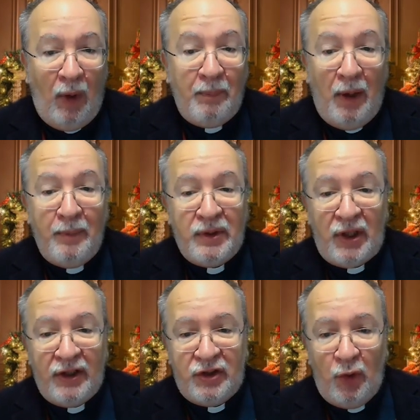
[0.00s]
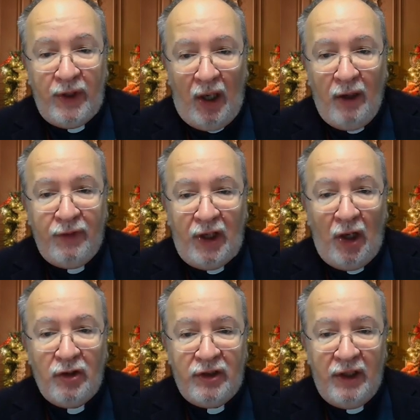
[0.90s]
One moment I saw the
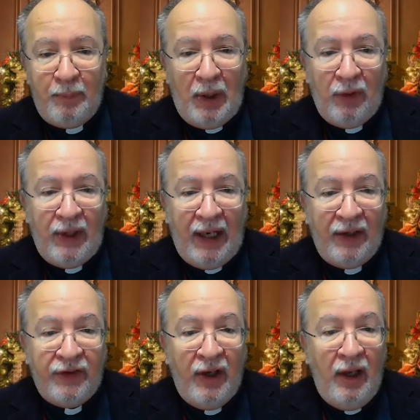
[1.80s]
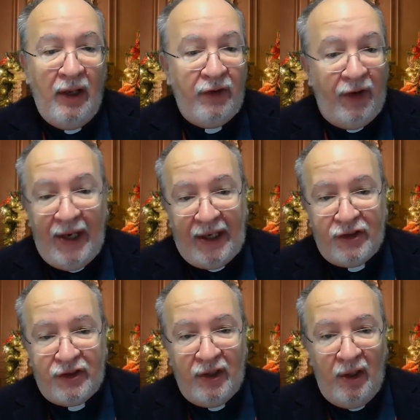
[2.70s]
overcoat and the brown hat, the
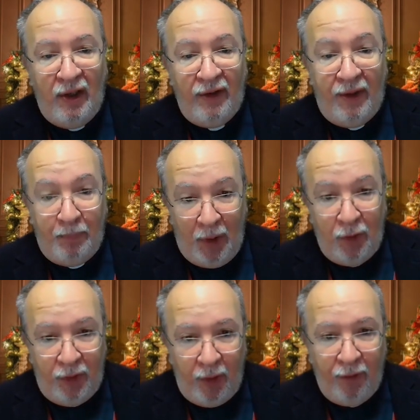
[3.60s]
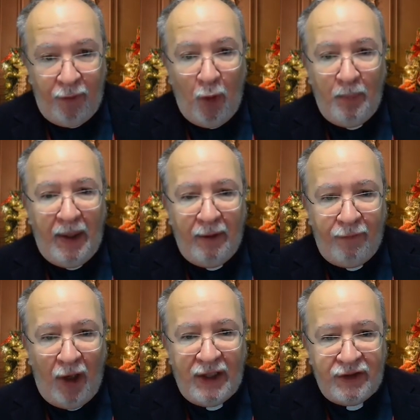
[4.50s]
next, the blue uniform and a
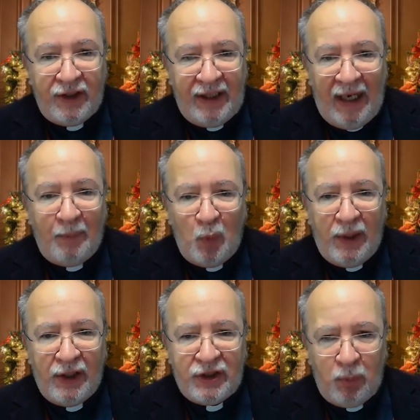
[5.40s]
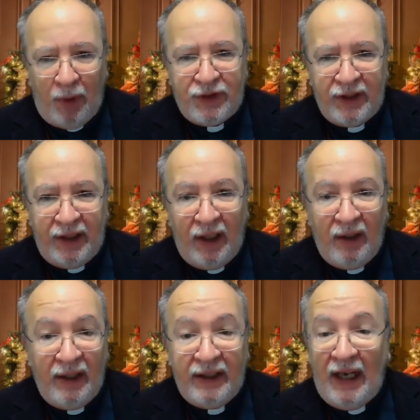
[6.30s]
visored cap with its
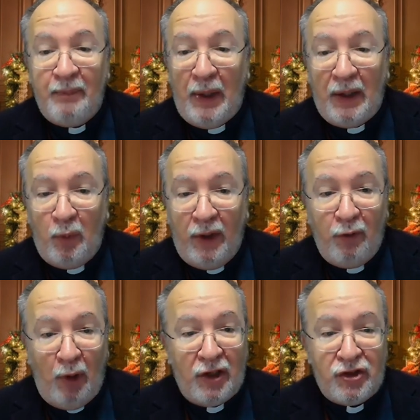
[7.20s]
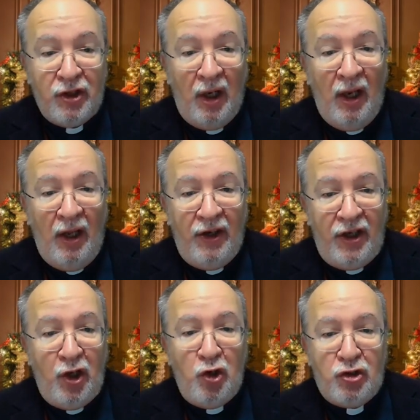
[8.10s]
swastika. It came back with a rush,
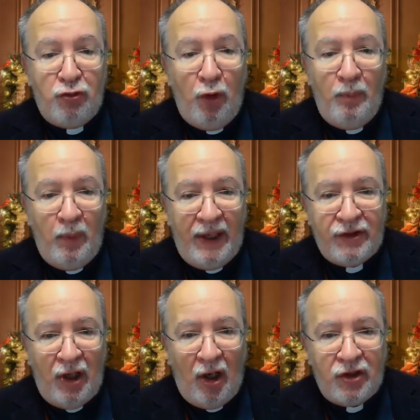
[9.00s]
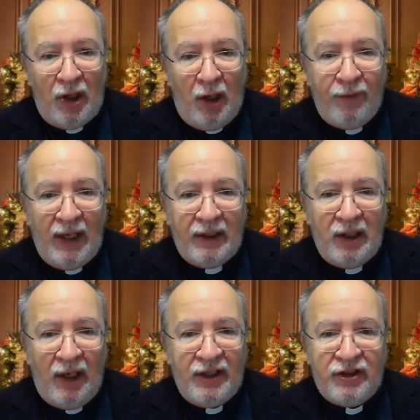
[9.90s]
the huge room with its harsh overhead
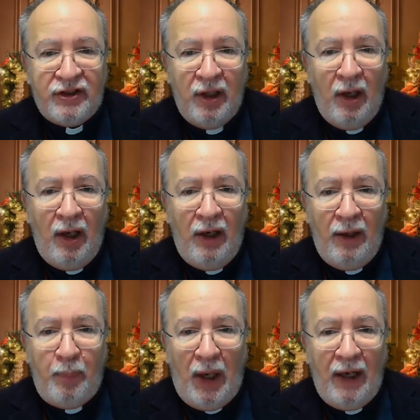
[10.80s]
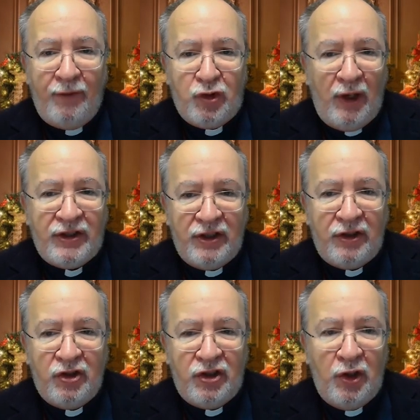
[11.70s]
lights, the pile of
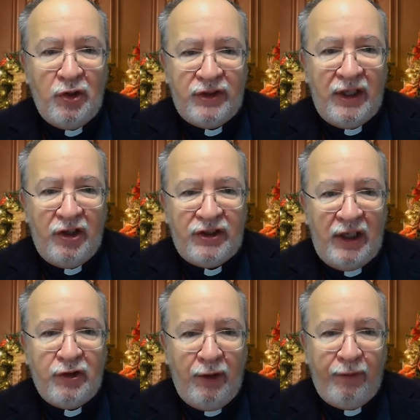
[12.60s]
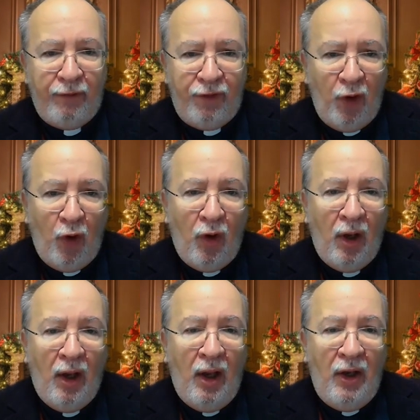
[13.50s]
dresses and shoes in the centre of the
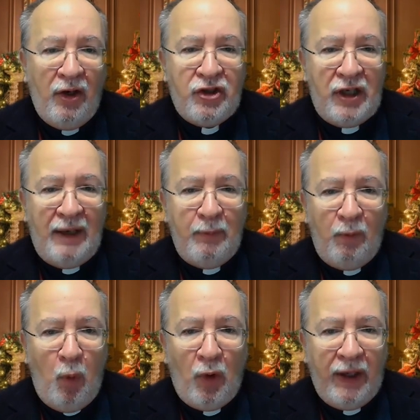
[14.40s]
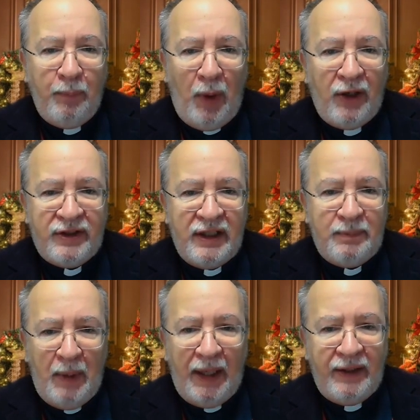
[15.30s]
floor, the shame of walking past
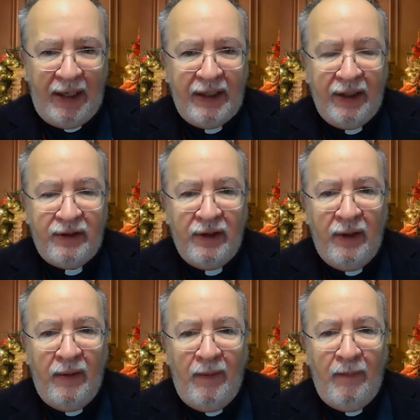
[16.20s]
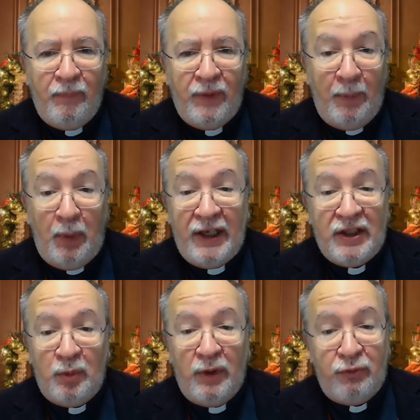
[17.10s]
this man naked. The
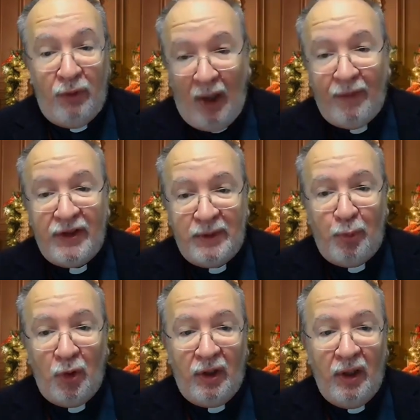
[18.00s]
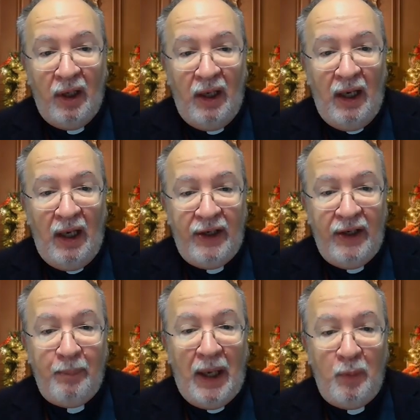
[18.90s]
place was Ravensbrück,
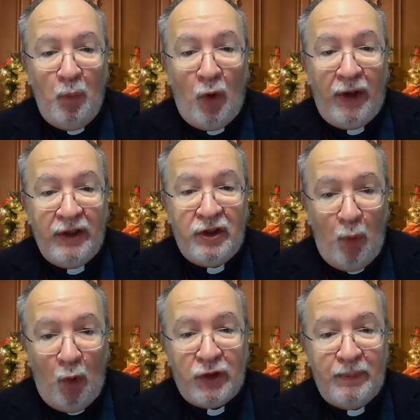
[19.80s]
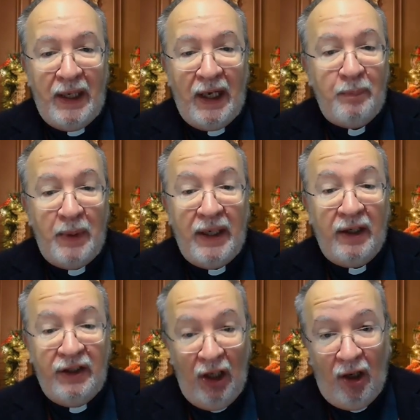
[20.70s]
and the man walking towards me had been
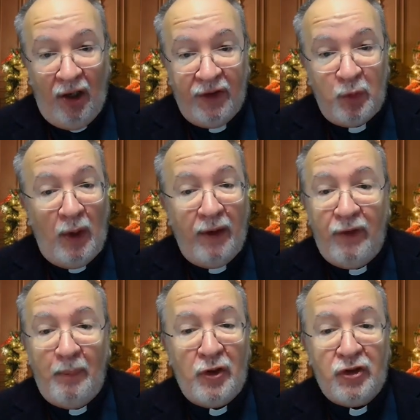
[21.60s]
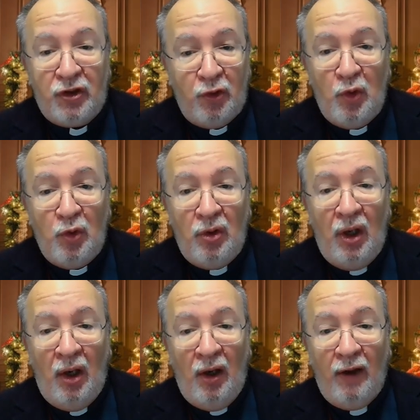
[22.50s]
a guard, one of the most
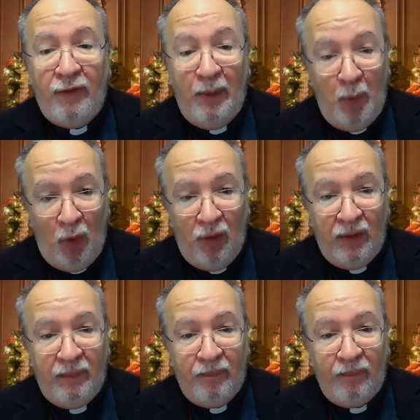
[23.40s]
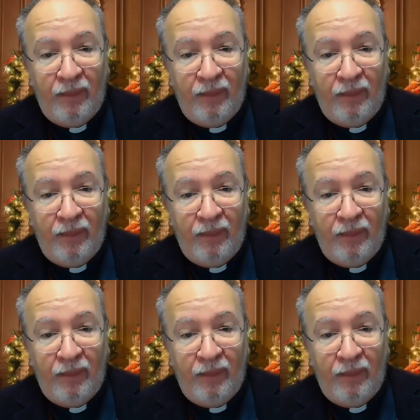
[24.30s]
cruel of them all.